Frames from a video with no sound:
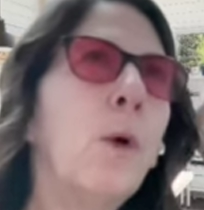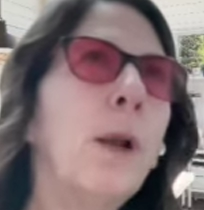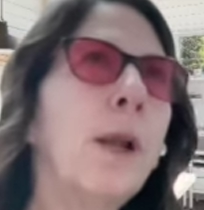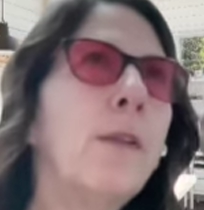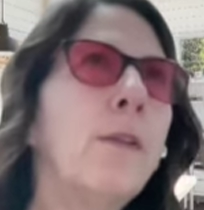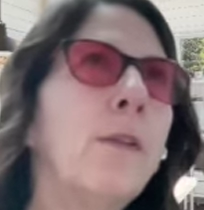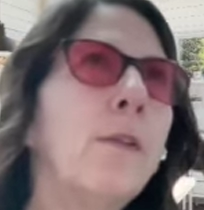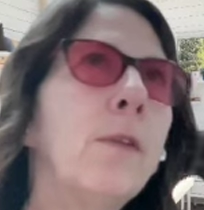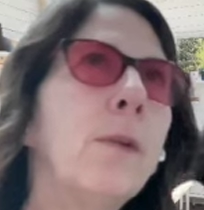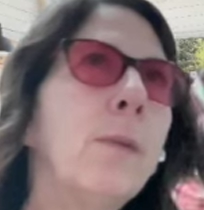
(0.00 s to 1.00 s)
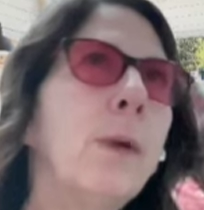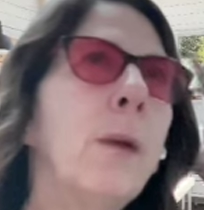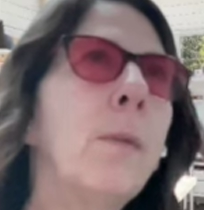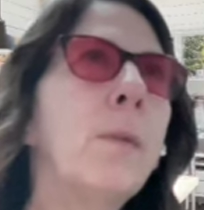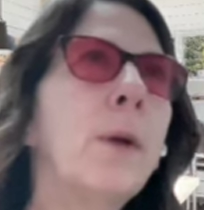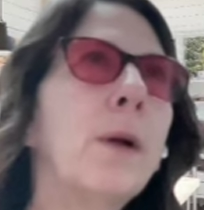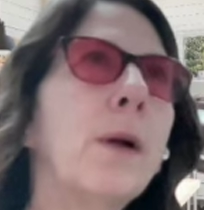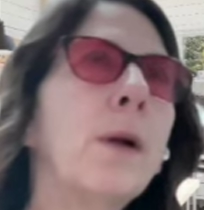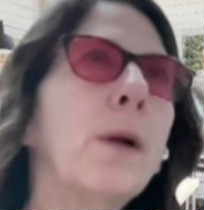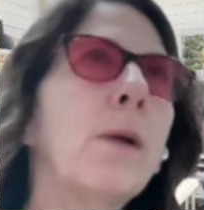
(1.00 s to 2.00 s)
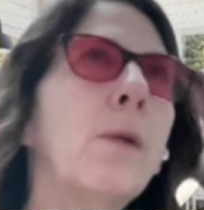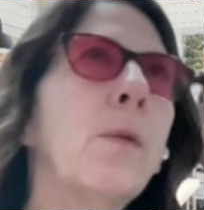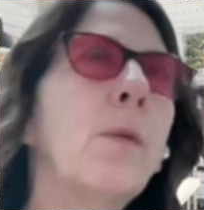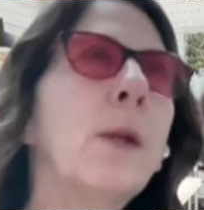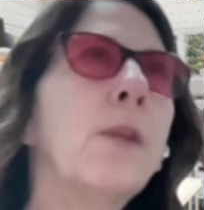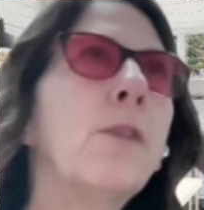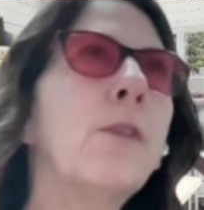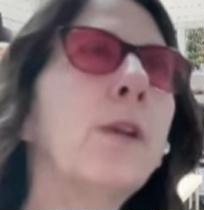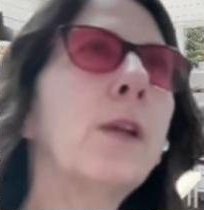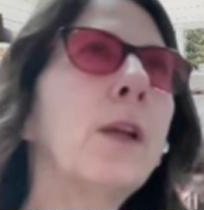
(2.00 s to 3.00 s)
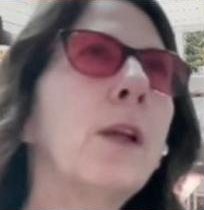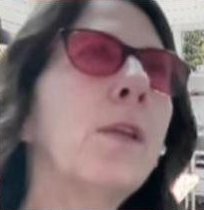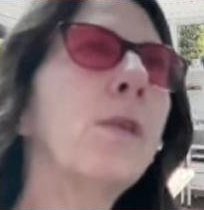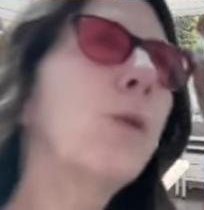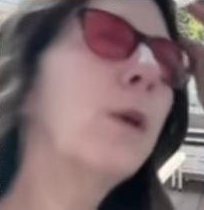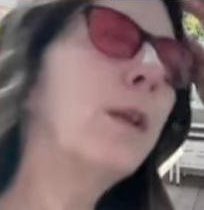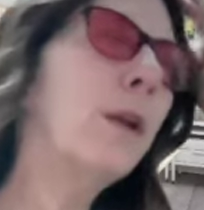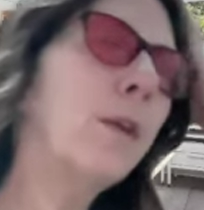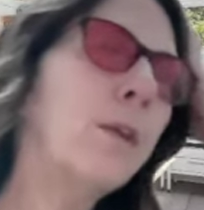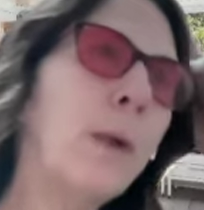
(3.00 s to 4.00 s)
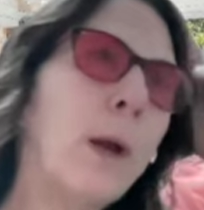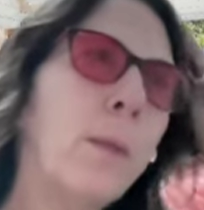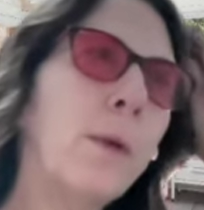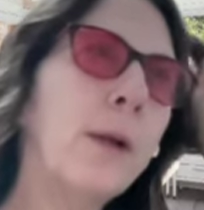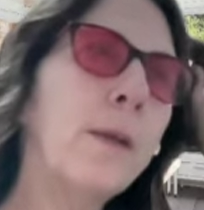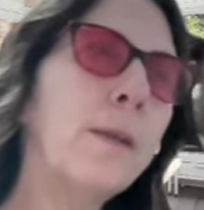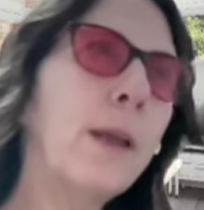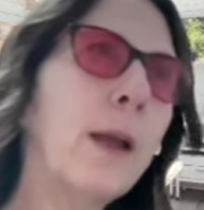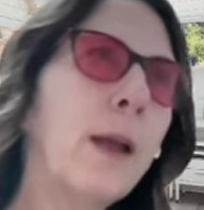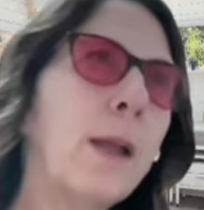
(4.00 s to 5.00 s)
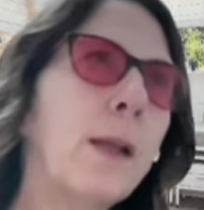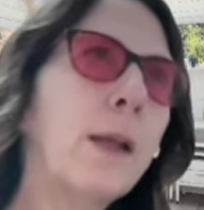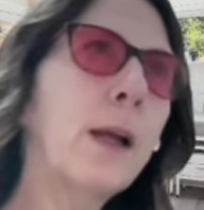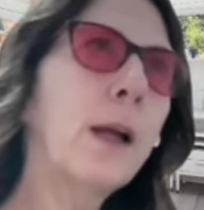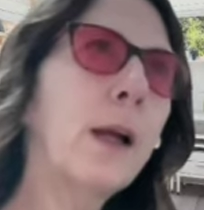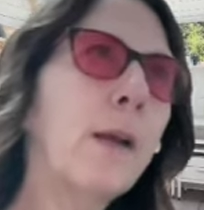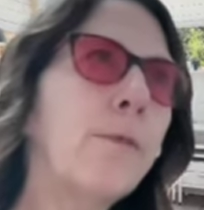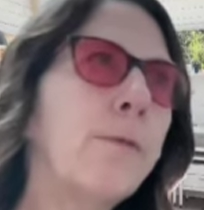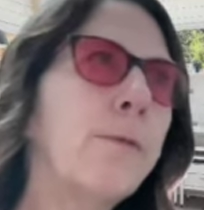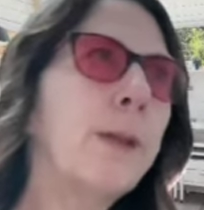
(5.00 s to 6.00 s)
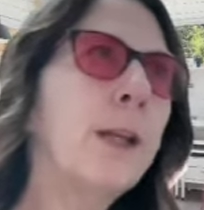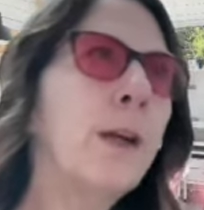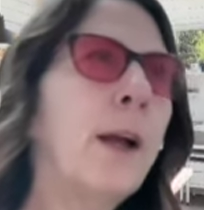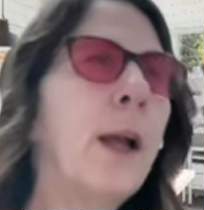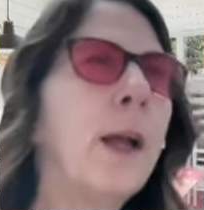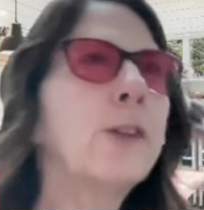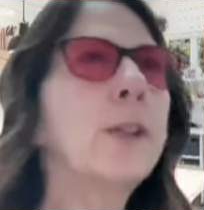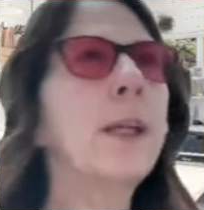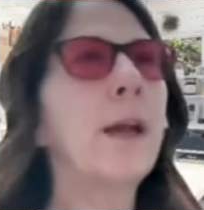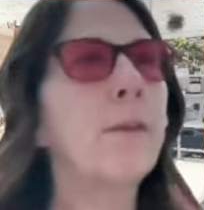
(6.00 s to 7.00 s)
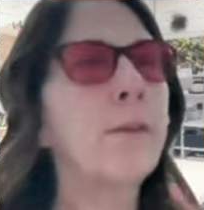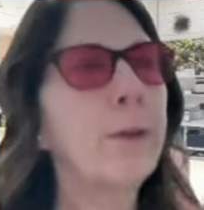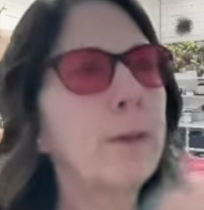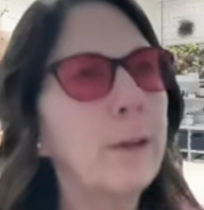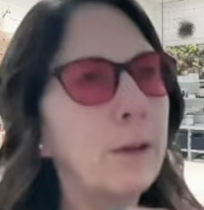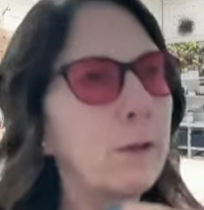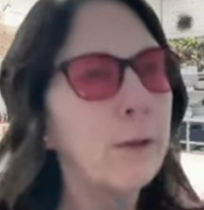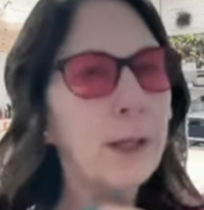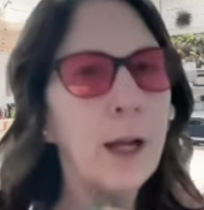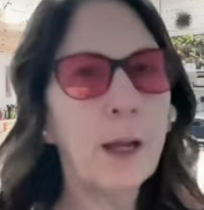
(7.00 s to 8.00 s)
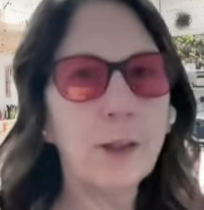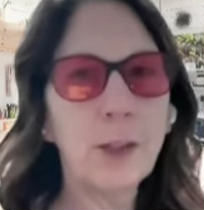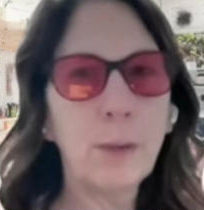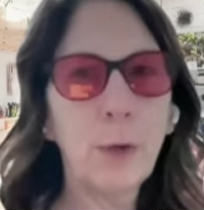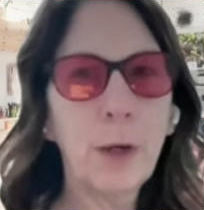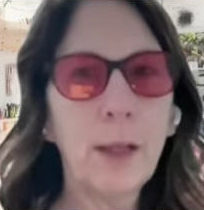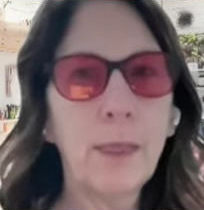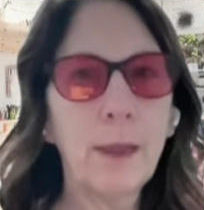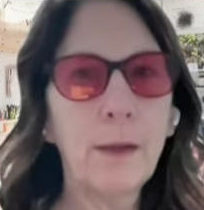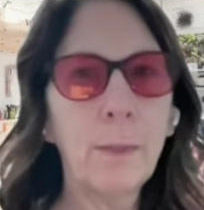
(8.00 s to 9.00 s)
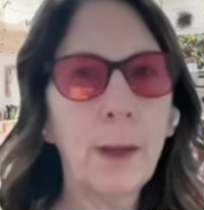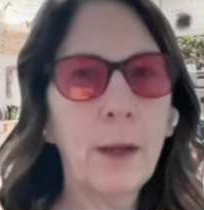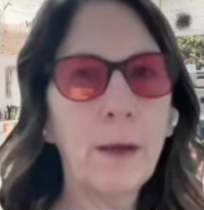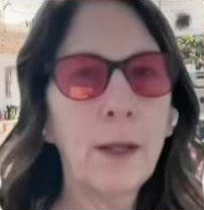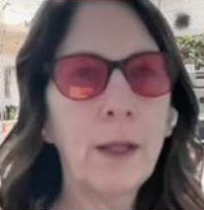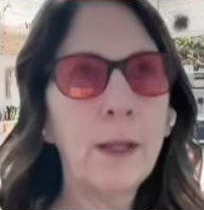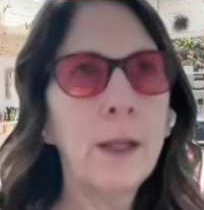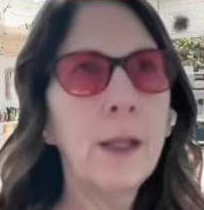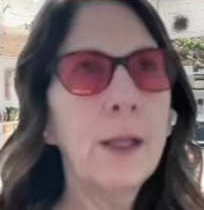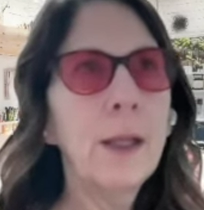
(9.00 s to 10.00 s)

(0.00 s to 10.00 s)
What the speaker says: What I do remember, which is one of those memories that I actually have a physical reaction when I think about it.